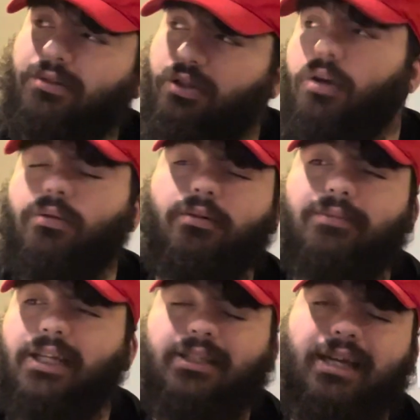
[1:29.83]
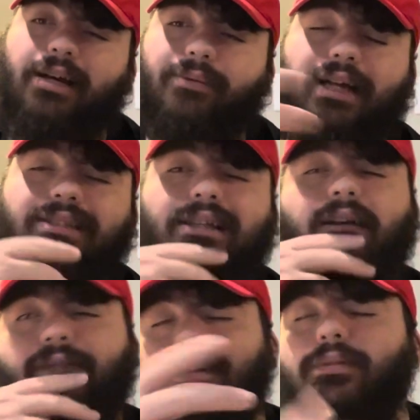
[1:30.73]
know him like that. When I say
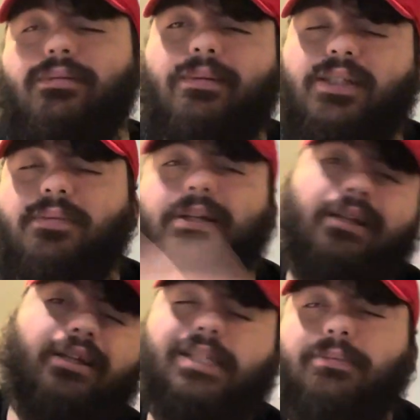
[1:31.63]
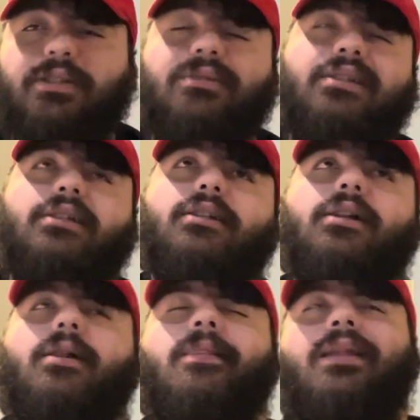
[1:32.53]
I fuck with him, I just mean I like his music.
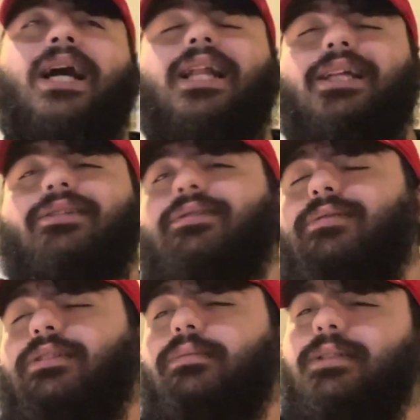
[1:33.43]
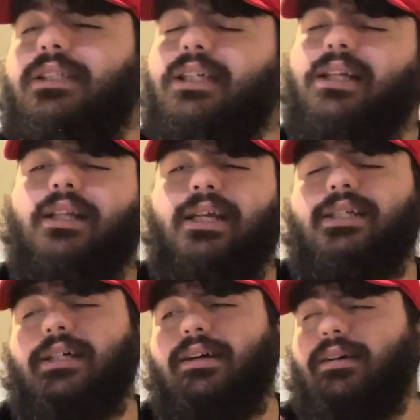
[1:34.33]
I like the whole GBE. I
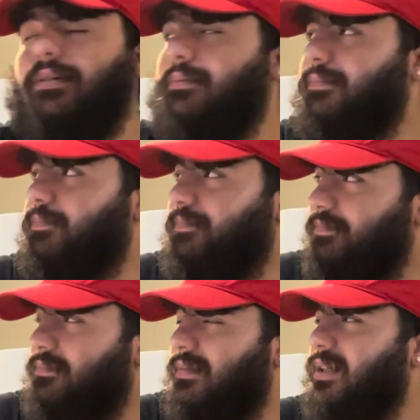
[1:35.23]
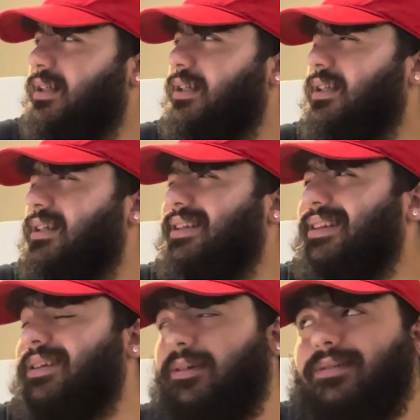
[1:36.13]
like um,
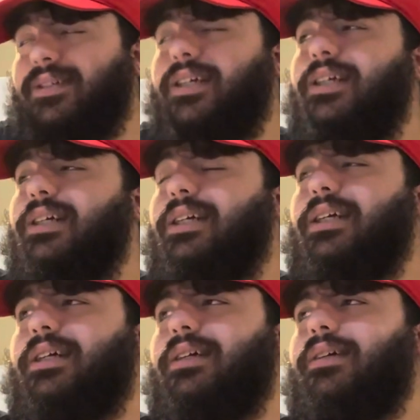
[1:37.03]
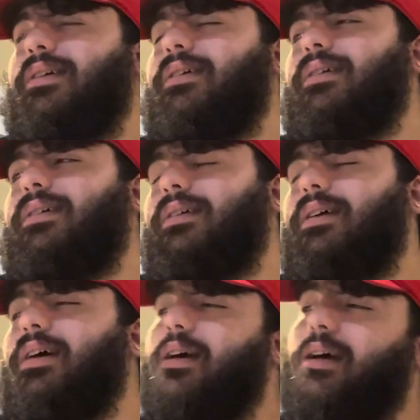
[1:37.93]
Lil Durk.
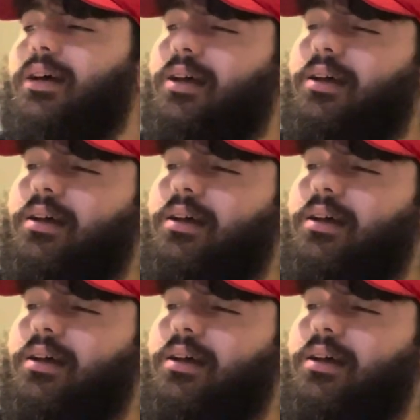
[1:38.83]
Uh,